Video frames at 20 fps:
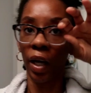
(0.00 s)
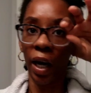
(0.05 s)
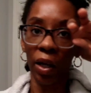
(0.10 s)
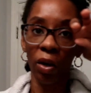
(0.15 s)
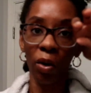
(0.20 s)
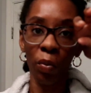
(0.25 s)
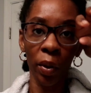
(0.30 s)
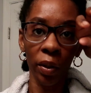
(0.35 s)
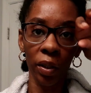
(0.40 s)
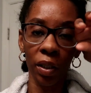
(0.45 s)
now, I
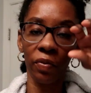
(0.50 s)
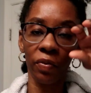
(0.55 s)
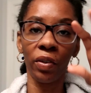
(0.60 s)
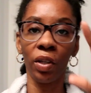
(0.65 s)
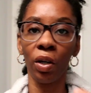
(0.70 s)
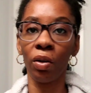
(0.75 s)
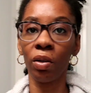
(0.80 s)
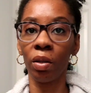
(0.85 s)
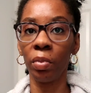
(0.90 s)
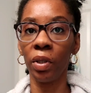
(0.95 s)
don't want this
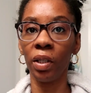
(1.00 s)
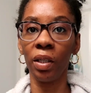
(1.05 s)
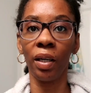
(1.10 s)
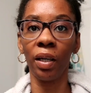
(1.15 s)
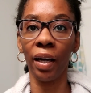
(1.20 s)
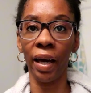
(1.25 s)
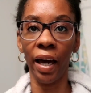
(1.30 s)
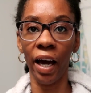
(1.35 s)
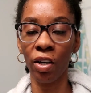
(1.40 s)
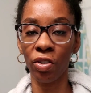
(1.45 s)
video to
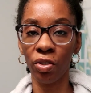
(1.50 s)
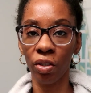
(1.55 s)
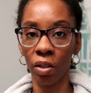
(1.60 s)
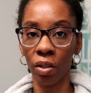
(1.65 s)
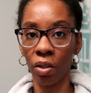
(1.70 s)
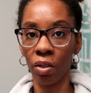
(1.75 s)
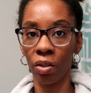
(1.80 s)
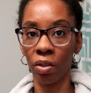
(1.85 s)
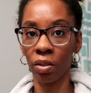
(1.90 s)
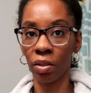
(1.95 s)
be extra
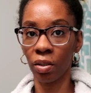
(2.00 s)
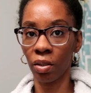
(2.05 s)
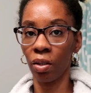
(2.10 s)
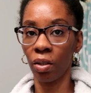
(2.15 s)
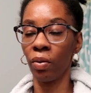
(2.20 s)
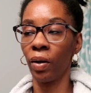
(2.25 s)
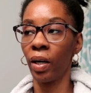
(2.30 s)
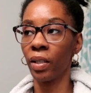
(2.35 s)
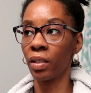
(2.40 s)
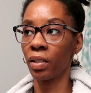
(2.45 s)
long
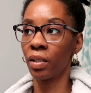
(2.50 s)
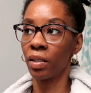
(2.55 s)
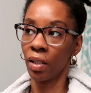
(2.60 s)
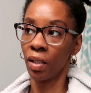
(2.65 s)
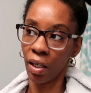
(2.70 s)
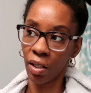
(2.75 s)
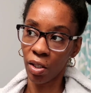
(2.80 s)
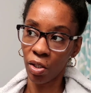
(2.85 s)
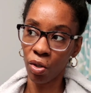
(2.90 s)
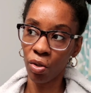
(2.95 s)
so I just
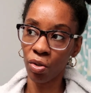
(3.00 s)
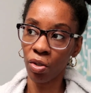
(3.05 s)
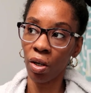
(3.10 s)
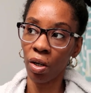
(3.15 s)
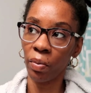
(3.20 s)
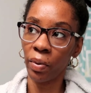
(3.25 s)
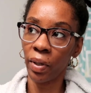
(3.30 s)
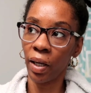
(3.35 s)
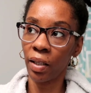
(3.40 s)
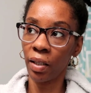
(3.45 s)
I showed
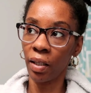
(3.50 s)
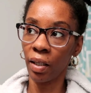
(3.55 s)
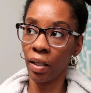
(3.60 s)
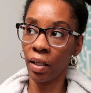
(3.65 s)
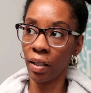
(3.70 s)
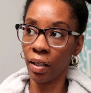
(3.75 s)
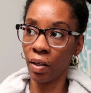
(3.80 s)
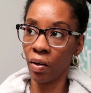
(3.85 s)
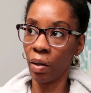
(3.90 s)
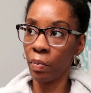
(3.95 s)
y'all what I
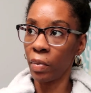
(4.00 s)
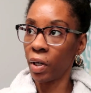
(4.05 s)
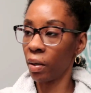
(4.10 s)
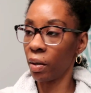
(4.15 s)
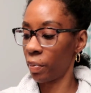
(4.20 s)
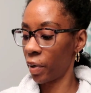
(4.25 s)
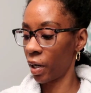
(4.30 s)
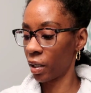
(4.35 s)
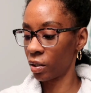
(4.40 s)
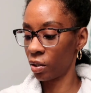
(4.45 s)
did now I'm gonna
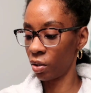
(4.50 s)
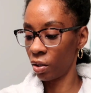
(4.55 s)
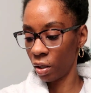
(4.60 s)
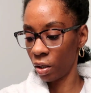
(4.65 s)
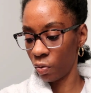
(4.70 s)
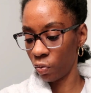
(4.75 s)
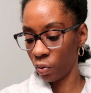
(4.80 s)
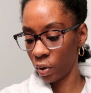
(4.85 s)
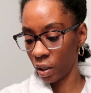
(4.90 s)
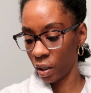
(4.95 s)
come back to
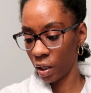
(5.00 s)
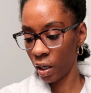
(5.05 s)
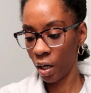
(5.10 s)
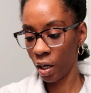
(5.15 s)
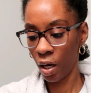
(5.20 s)
y'all when